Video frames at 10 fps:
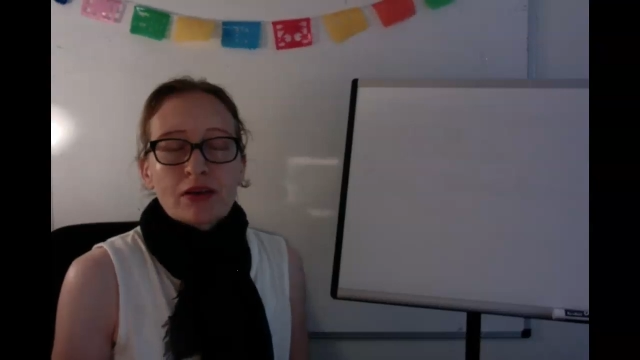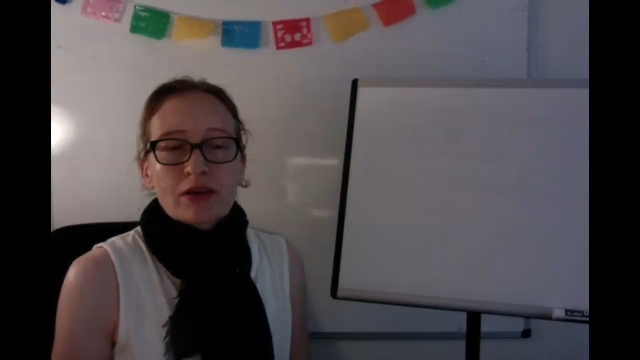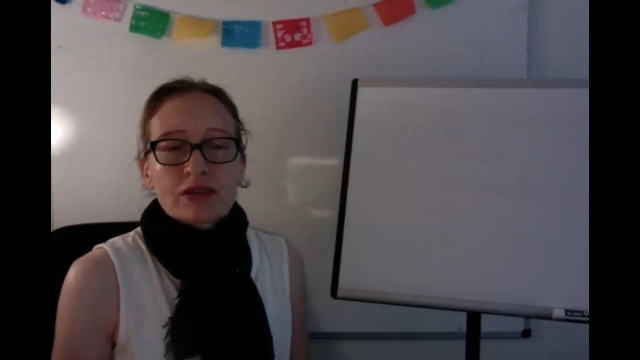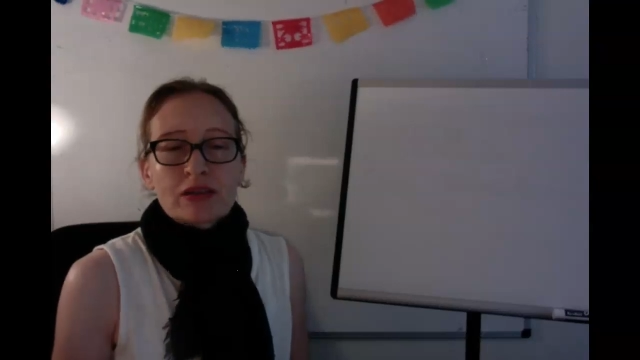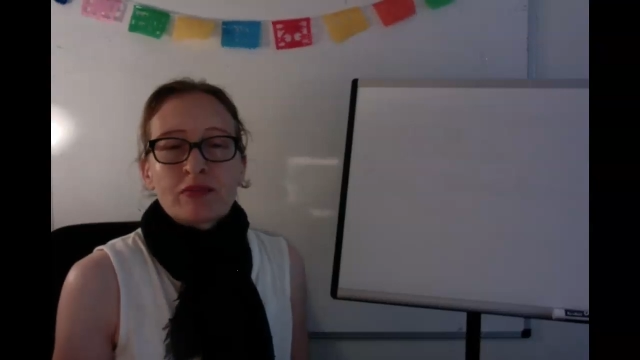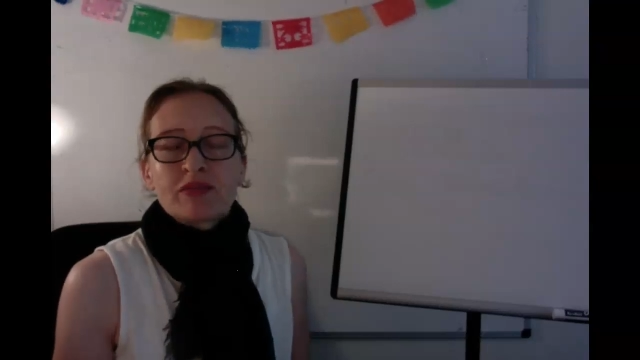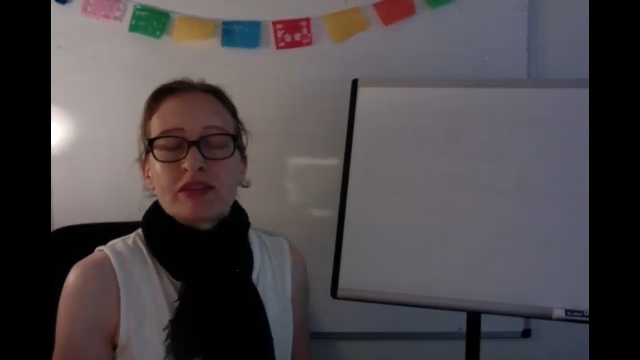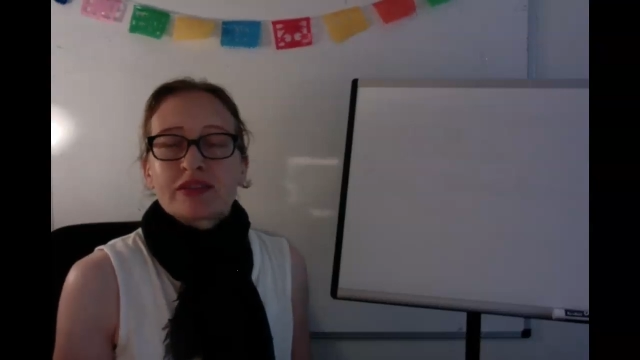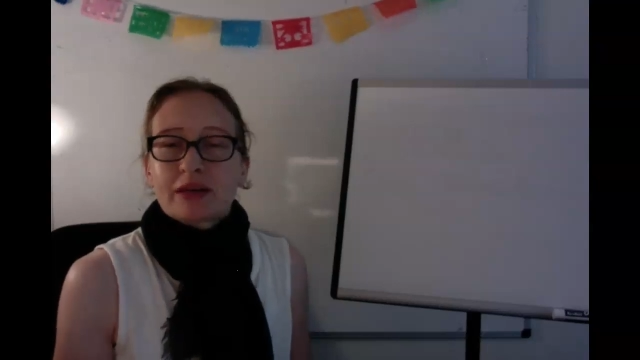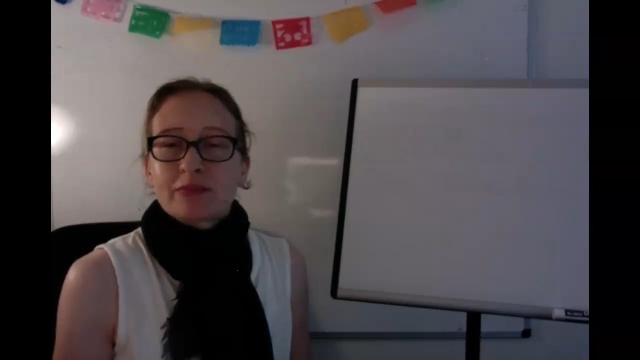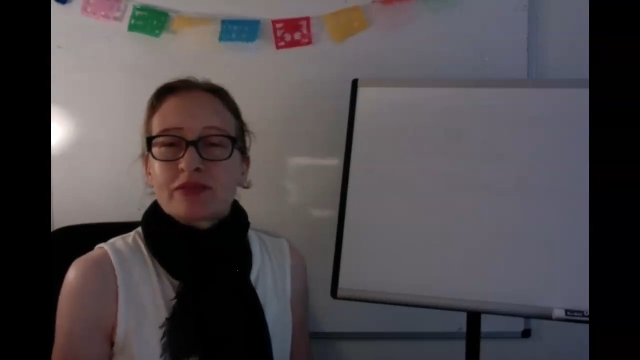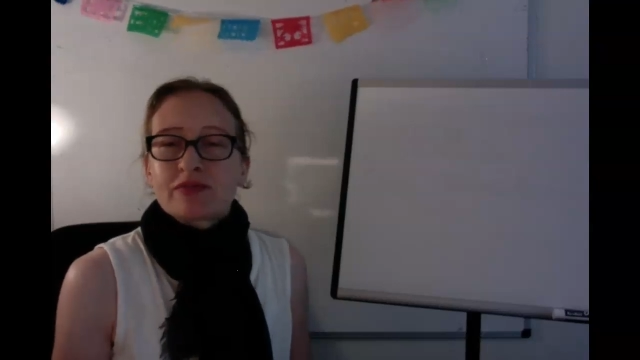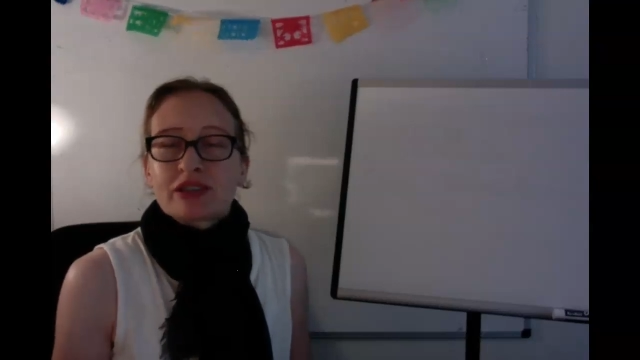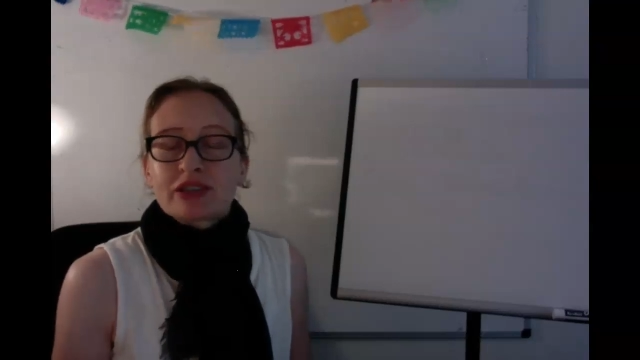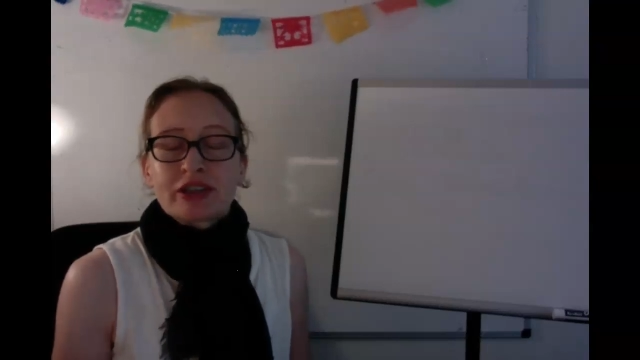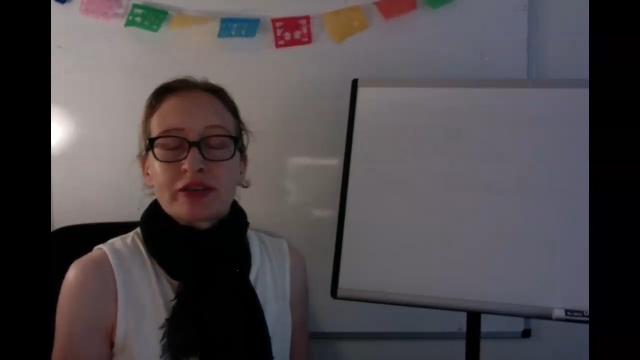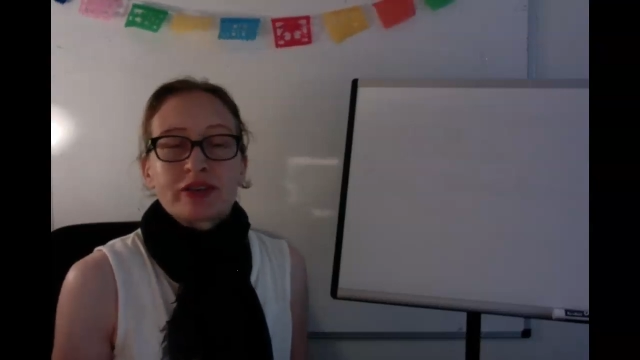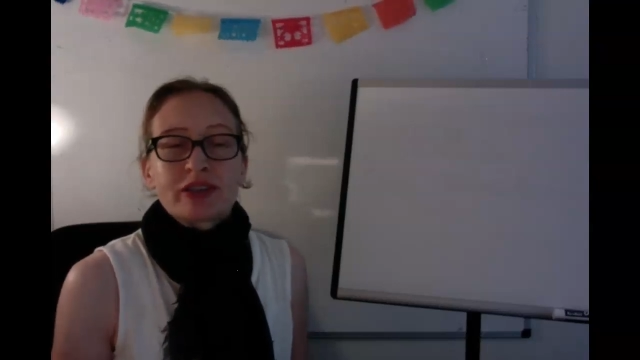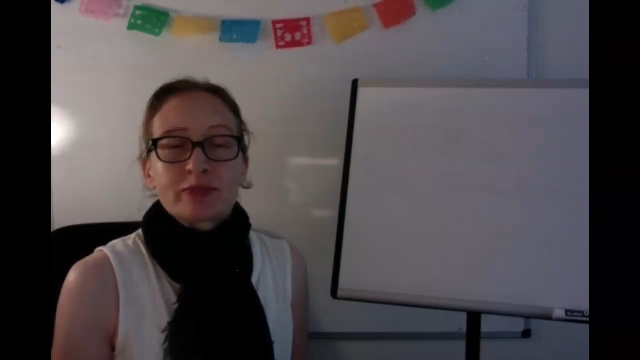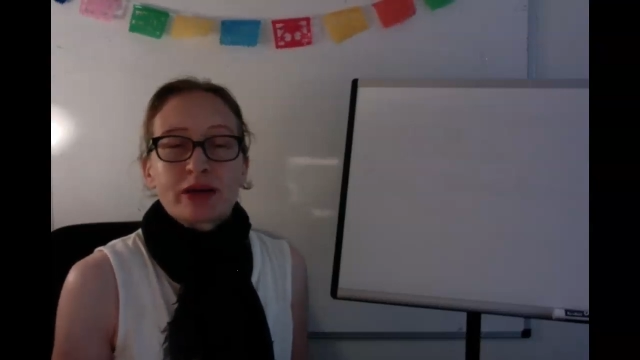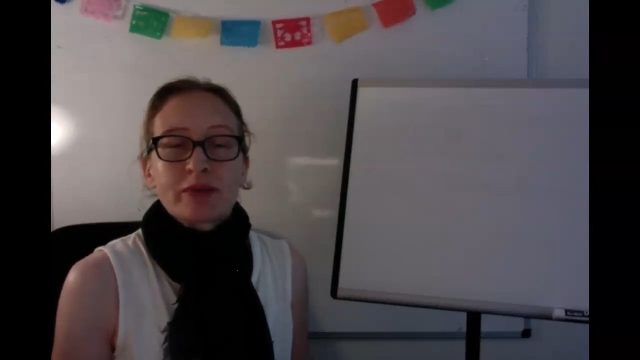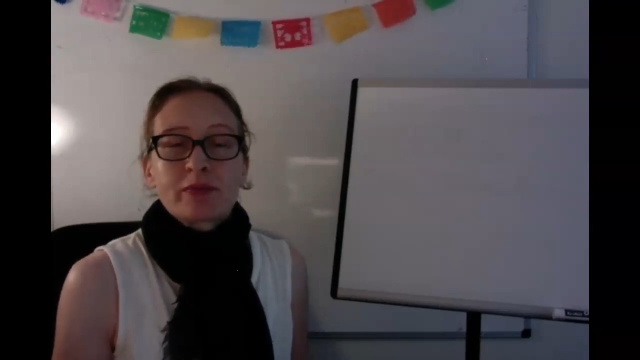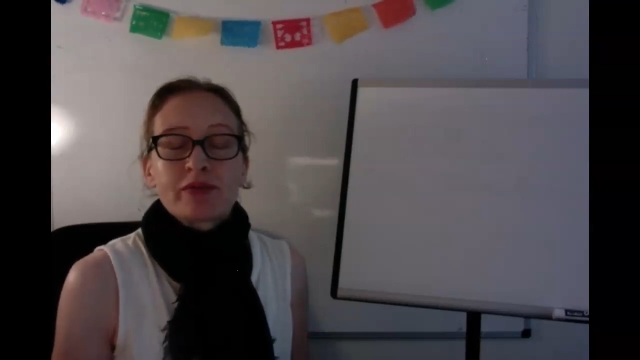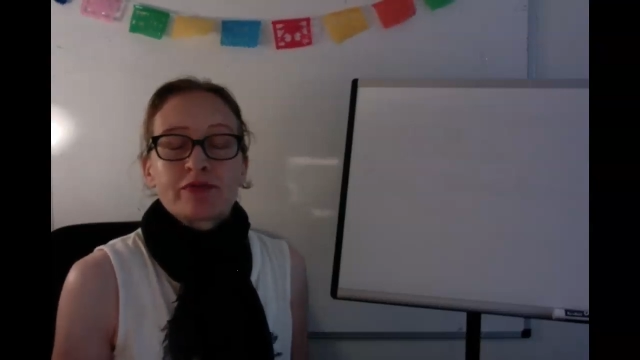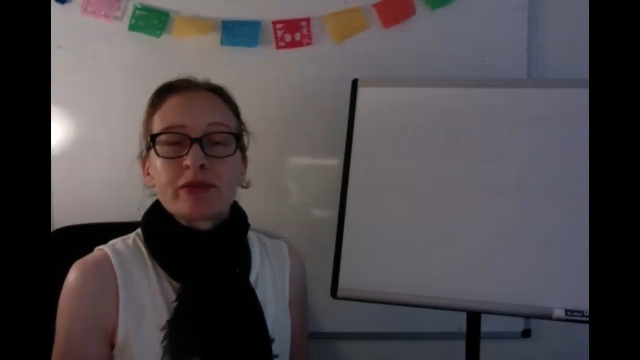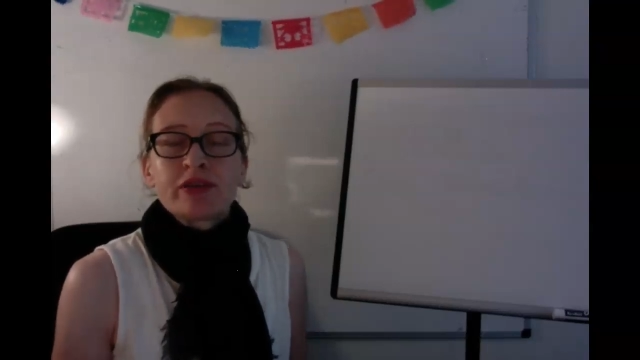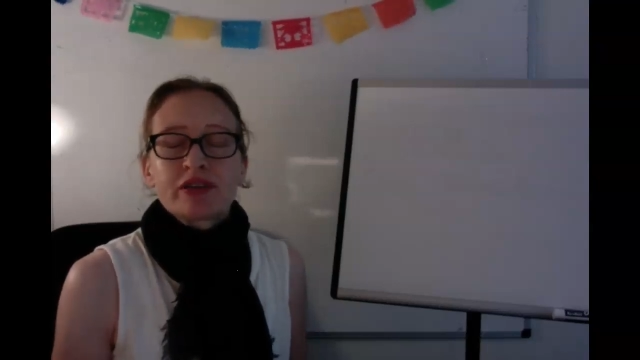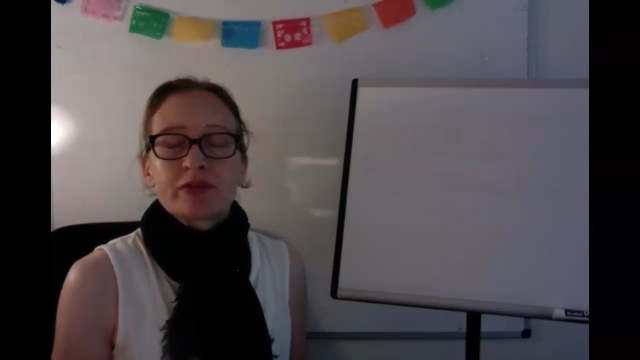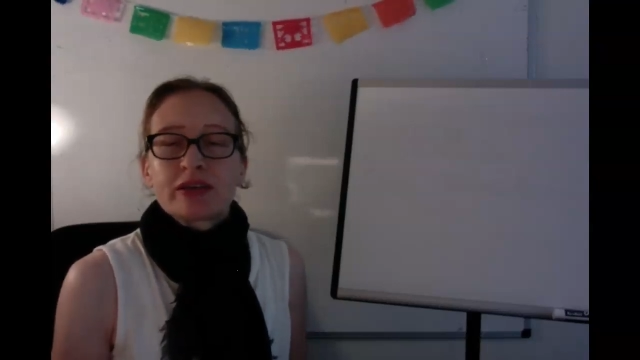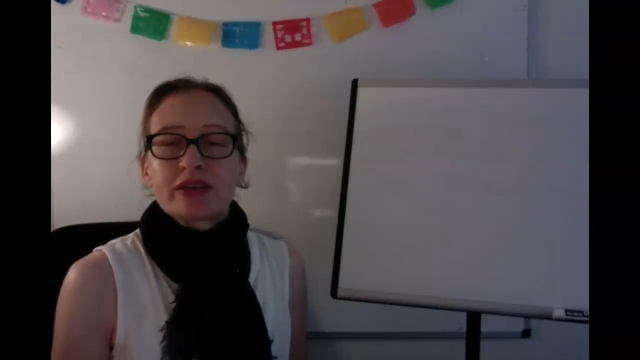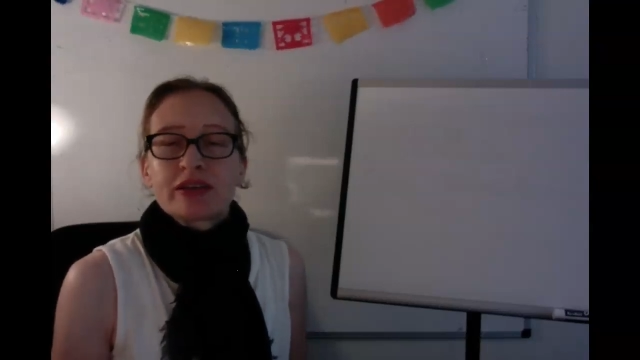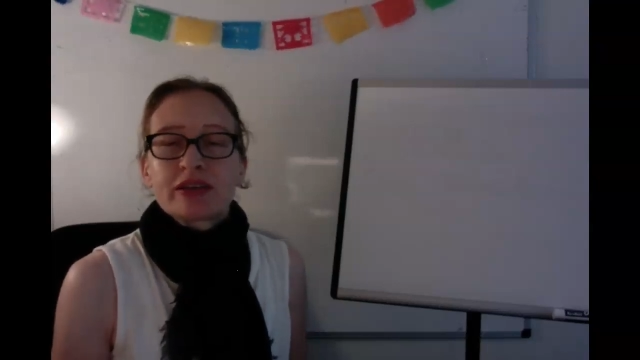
Some of these types of dictionaries you're probably familiar with,